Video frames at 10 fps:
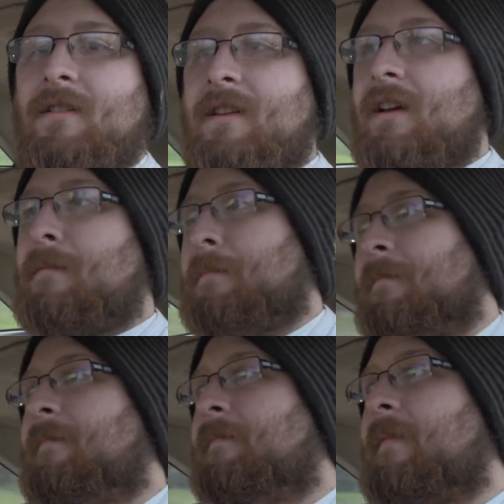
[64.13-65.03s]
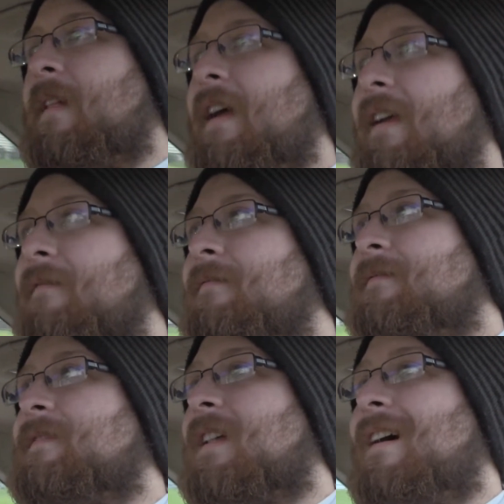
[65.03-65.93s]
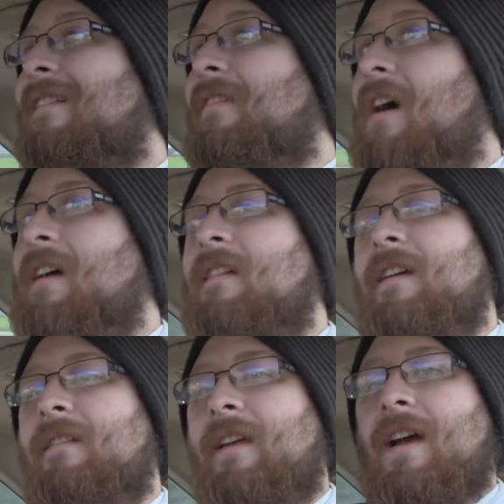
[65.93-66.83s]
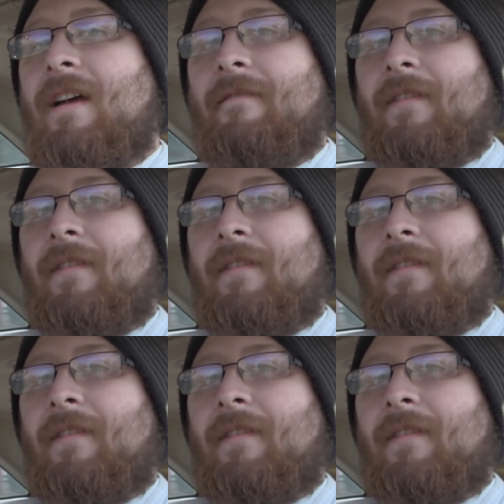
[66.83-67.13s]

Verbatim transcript: tip like a lot lately. I